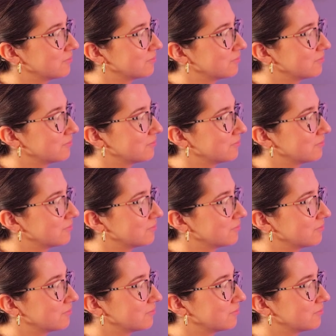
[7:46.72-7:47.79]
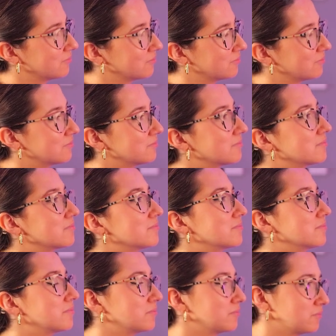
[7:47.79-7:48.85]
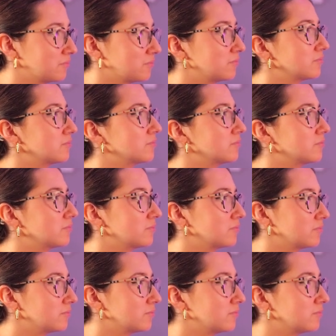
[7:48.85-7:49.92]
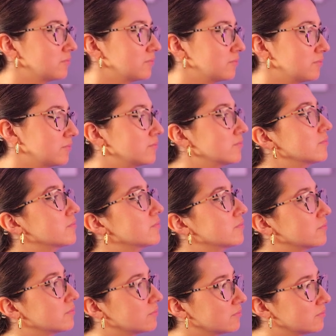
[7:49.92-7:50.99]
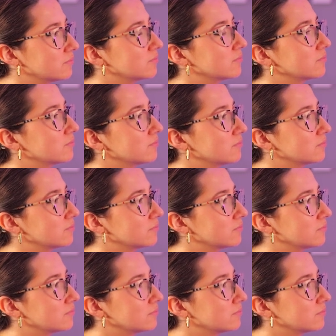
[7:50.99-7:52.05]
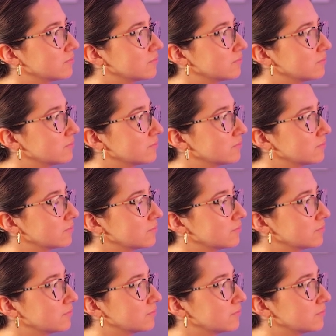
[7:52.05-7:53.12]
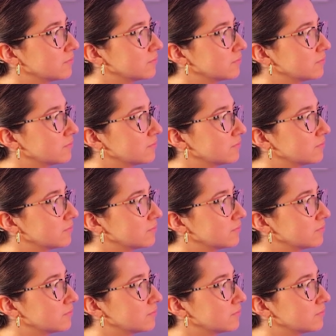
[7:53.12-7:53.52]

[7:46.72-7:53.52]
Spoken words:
No words are spoken by the person on screen.